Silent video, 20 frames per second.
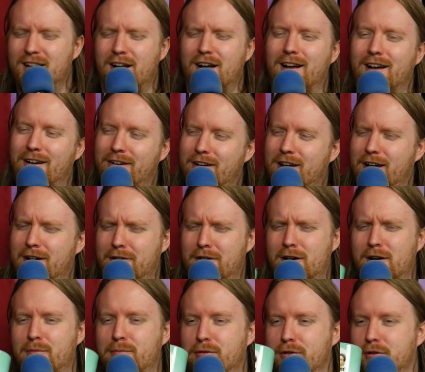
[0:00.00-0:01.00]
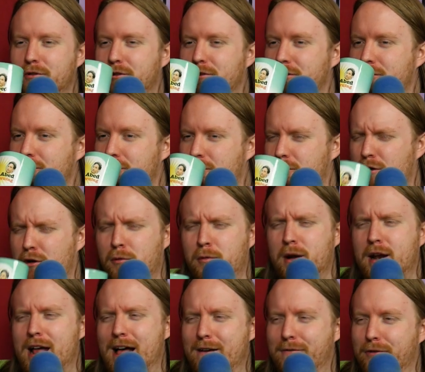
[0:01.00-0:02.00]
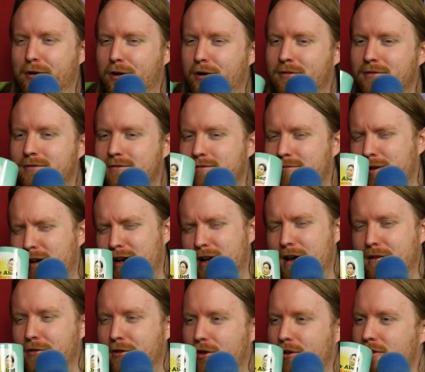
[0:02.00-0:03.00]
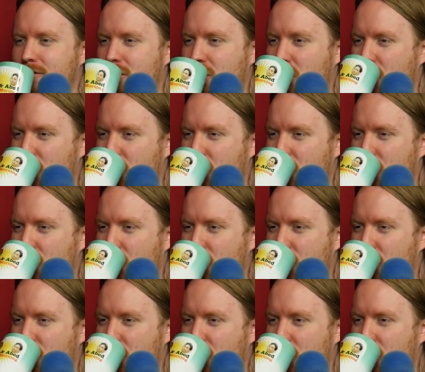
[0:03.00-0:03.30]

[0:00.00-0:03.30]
oh yeah, well, boo hoo or whatever. Whatever.